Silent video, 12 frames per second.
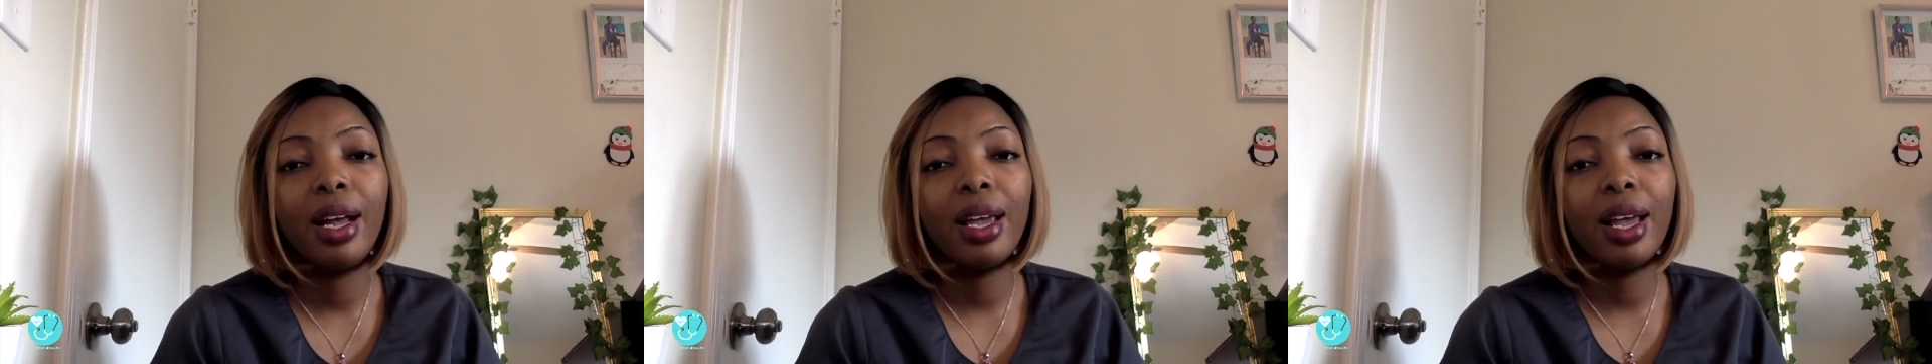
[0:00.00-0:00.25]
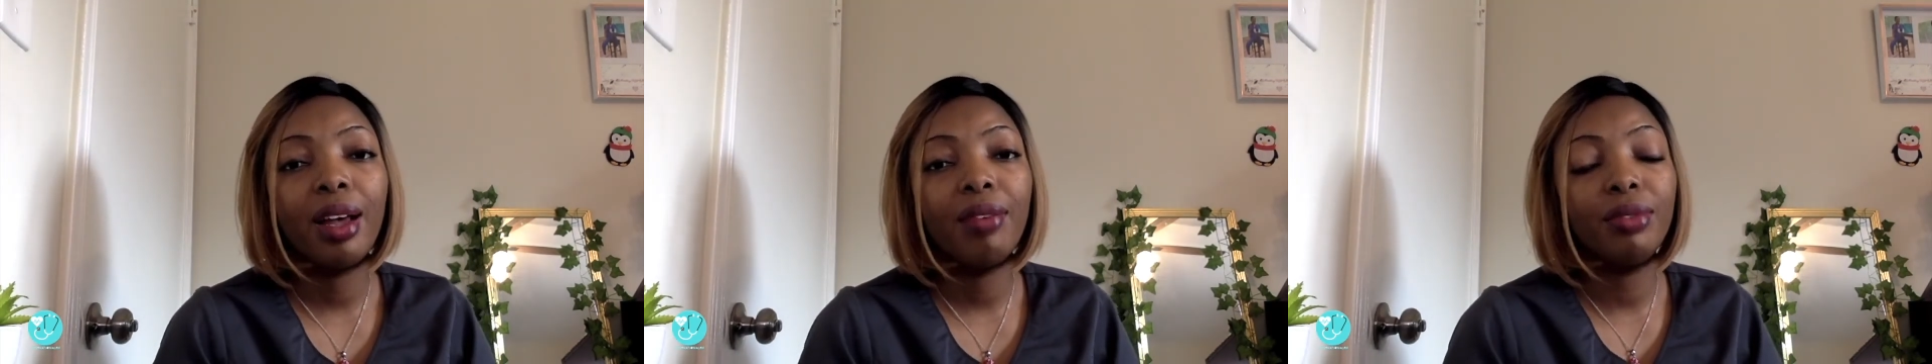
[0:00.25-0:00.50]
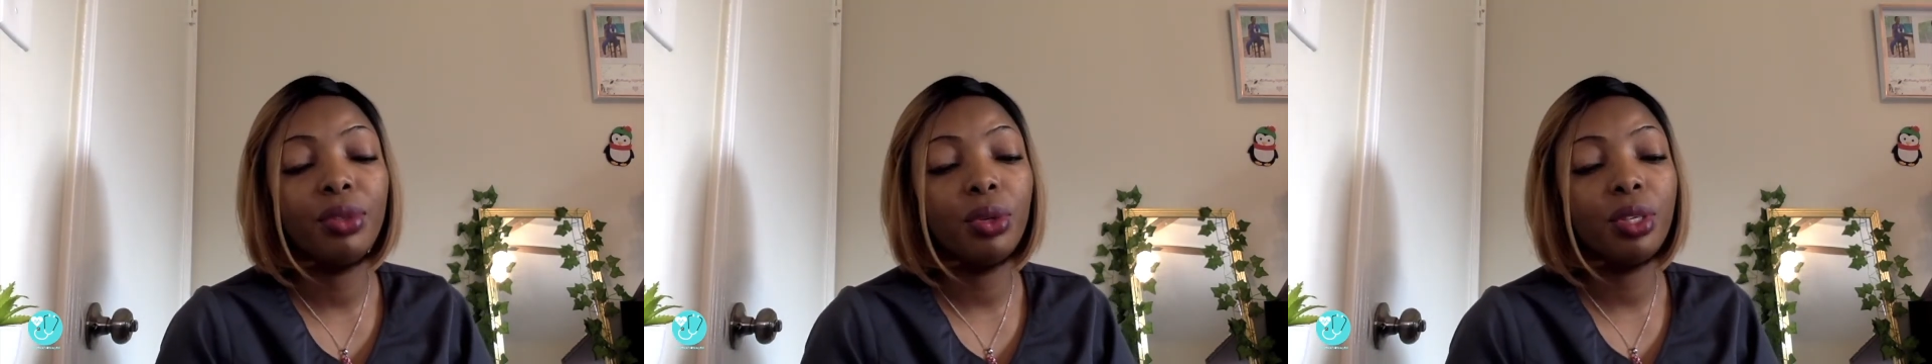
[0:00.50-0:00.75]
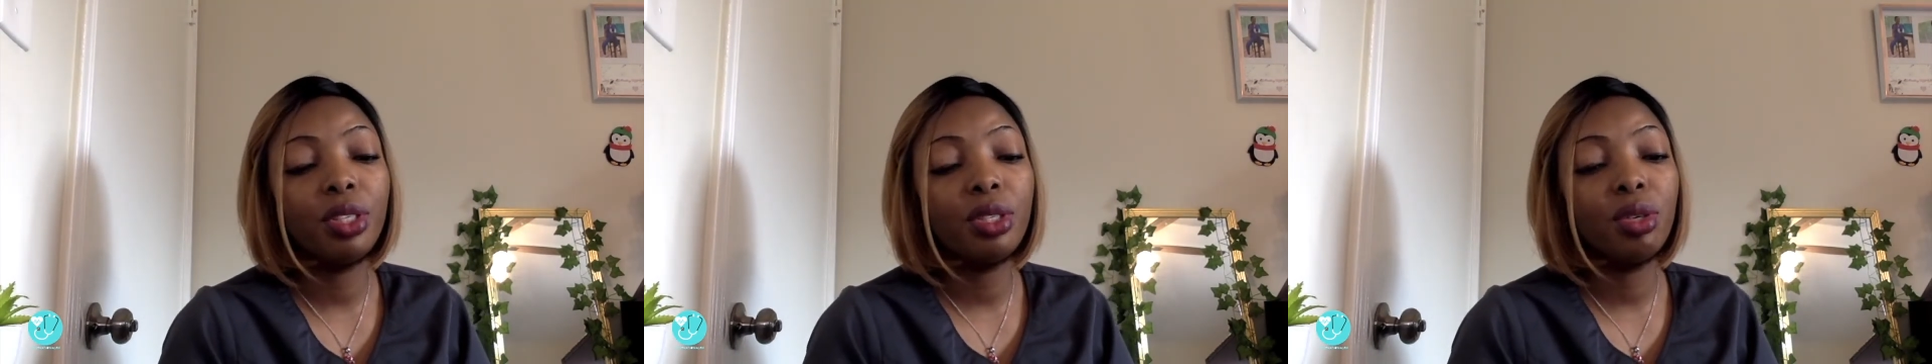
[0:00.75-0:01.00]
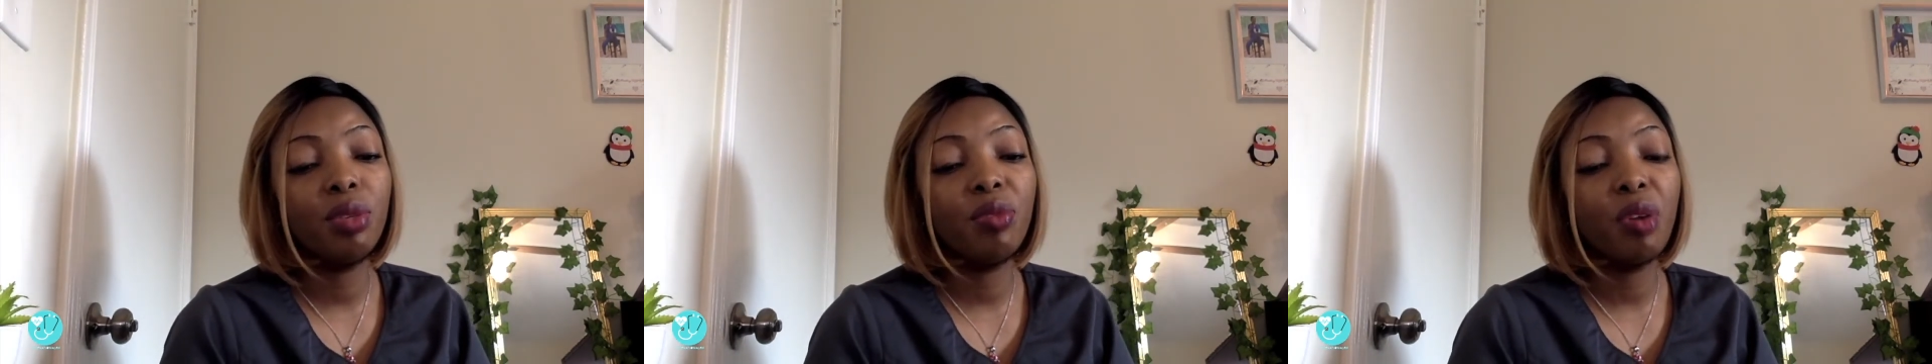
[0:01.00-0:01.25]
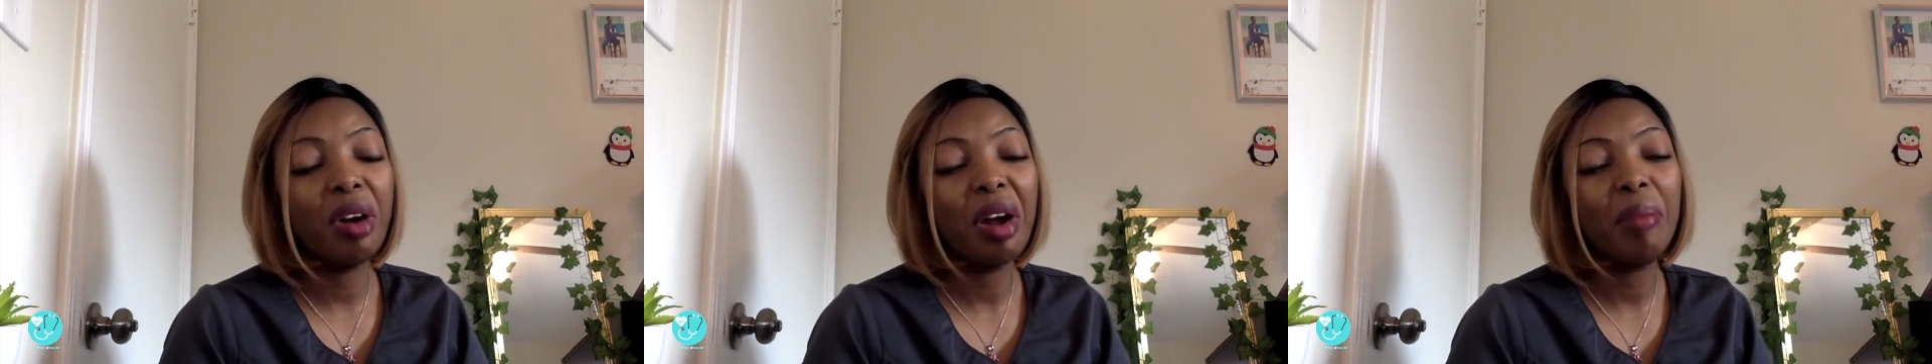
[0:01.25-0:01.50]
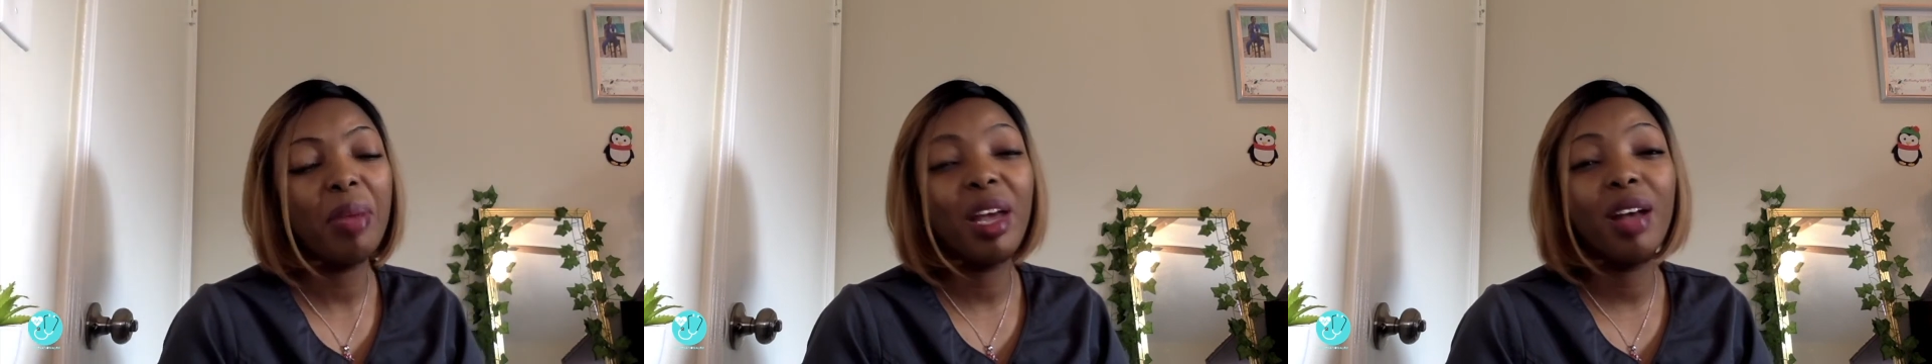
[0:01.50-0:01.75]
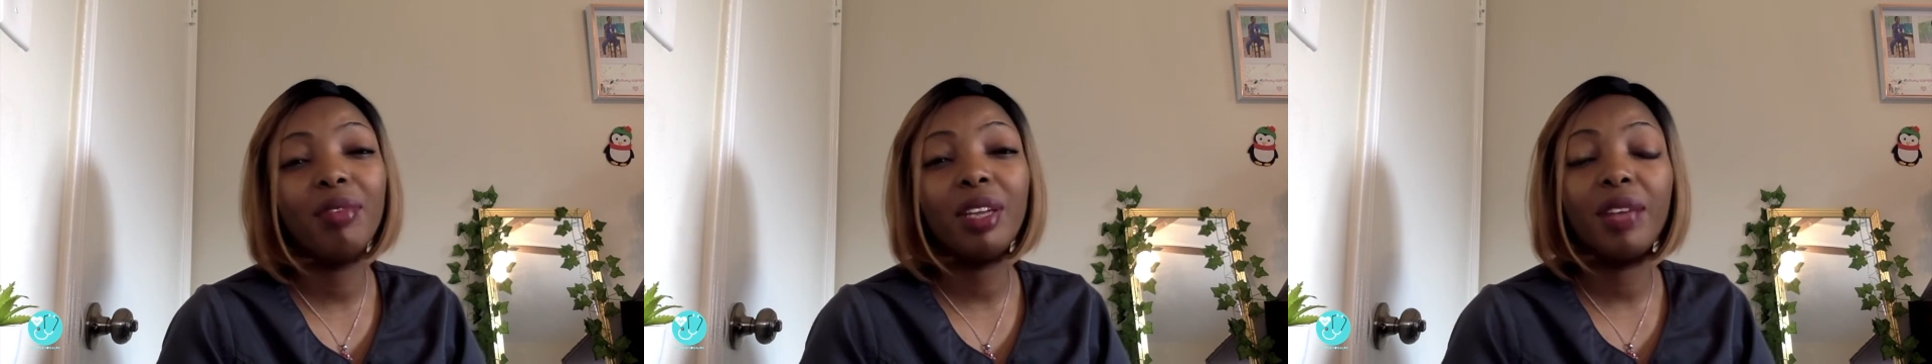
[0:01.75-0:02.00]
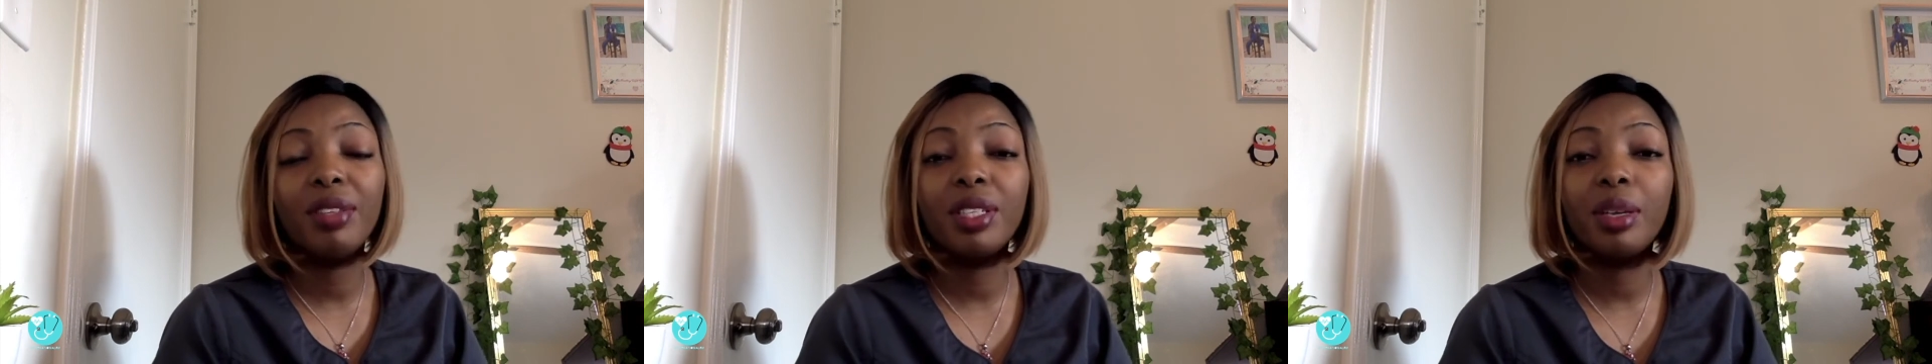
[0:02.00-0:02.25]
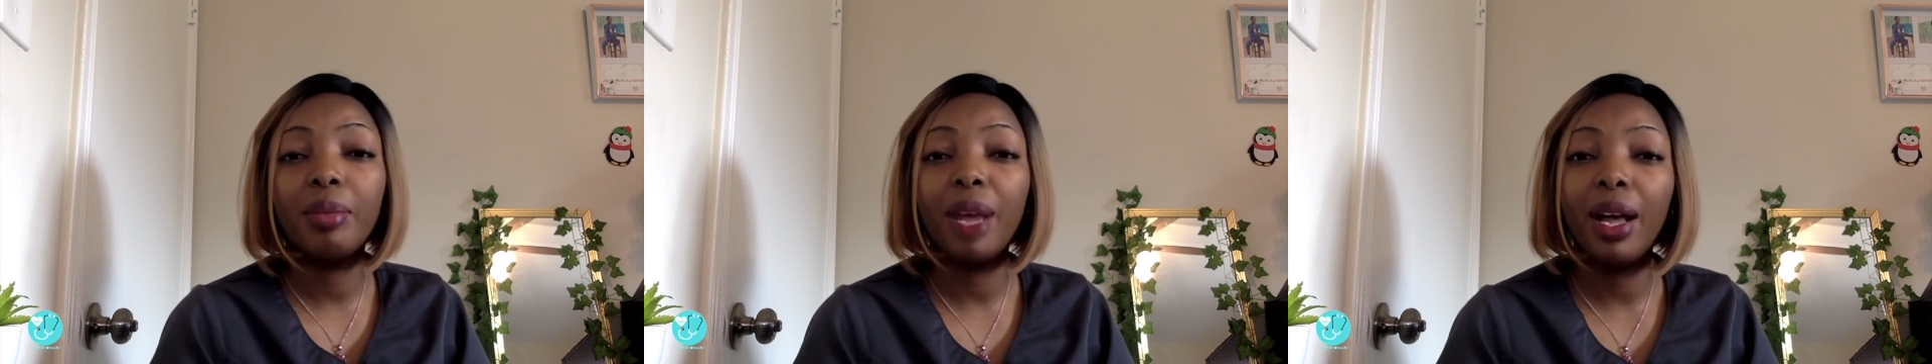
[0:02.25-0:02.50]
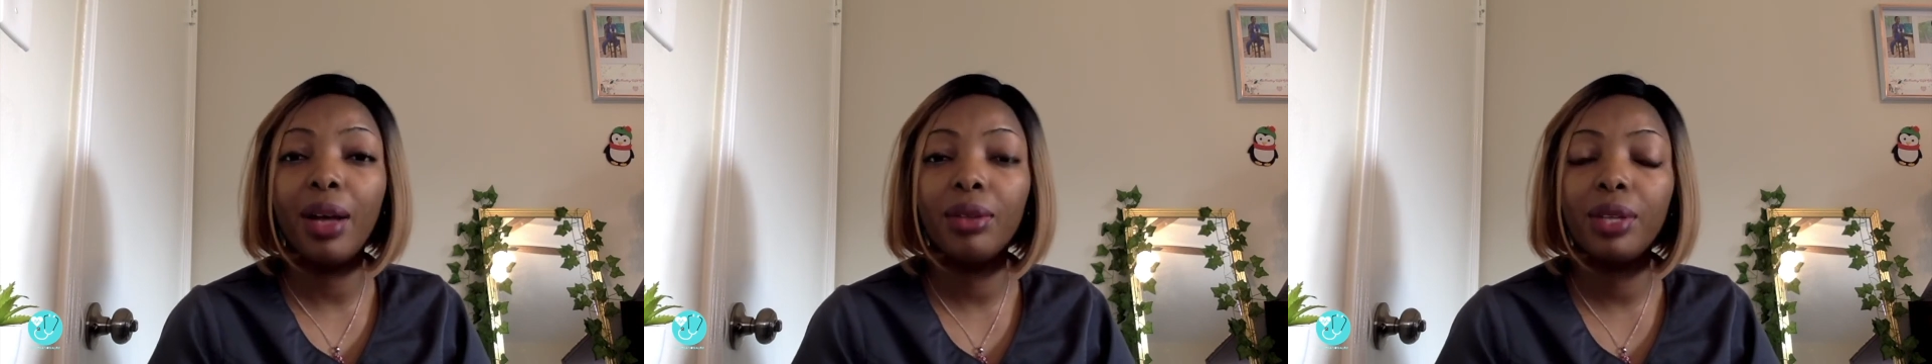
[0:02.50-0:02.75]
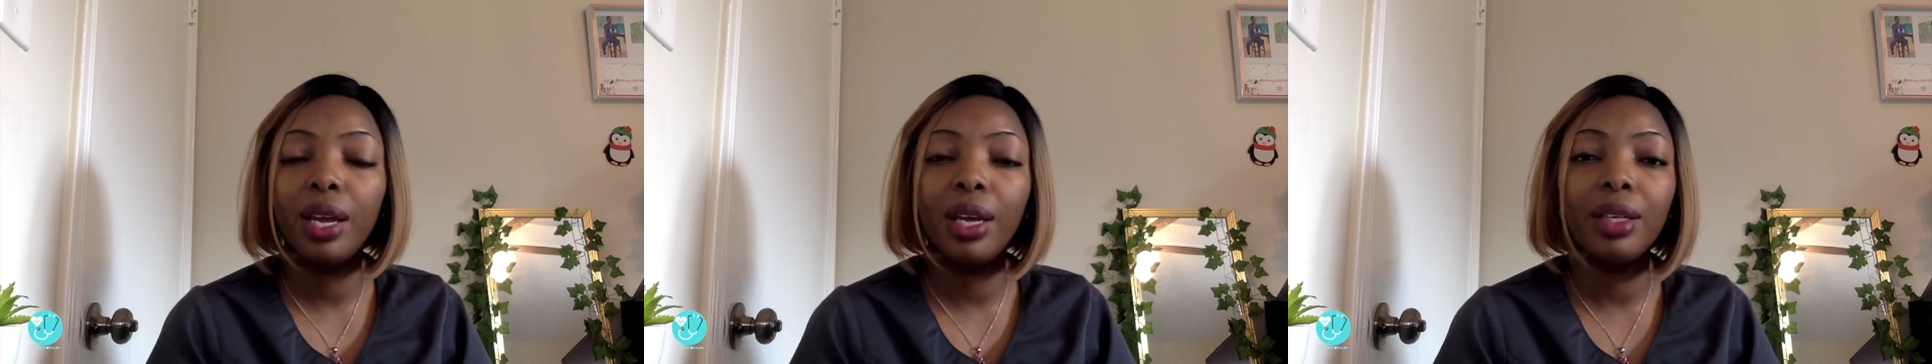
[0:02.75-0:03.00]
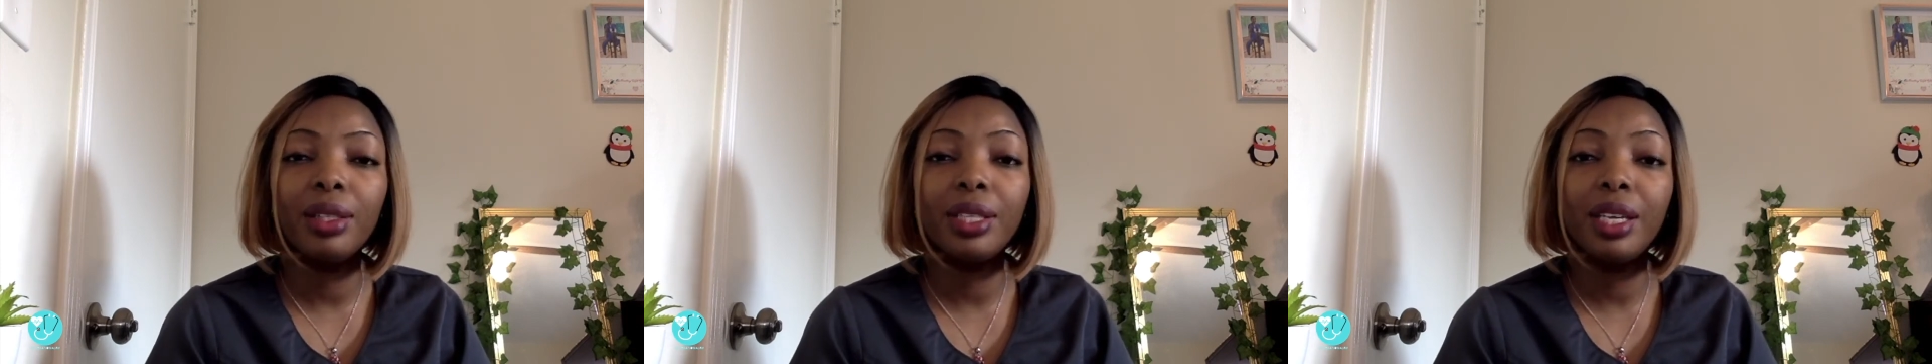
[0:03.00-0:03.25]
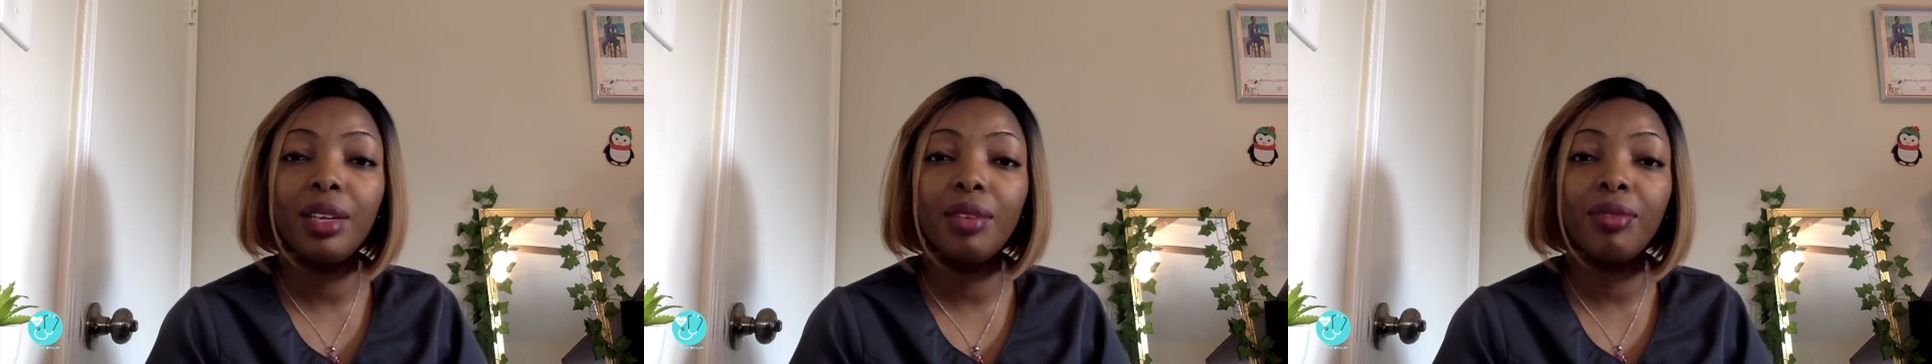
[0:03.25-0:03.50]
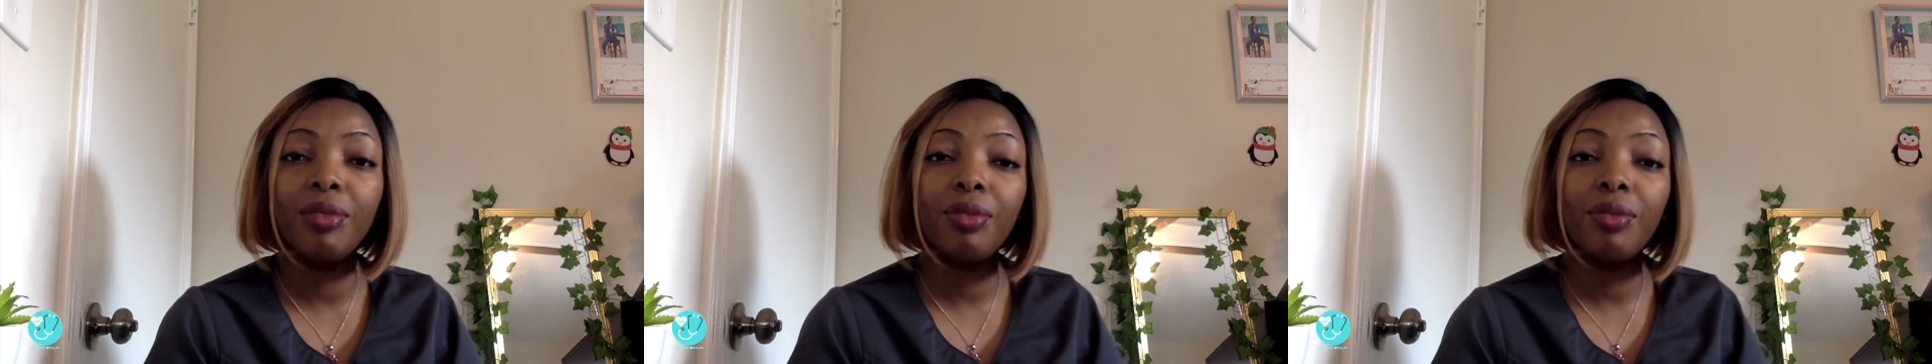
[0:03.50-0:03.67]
have noticed so far. I may have left some out, and if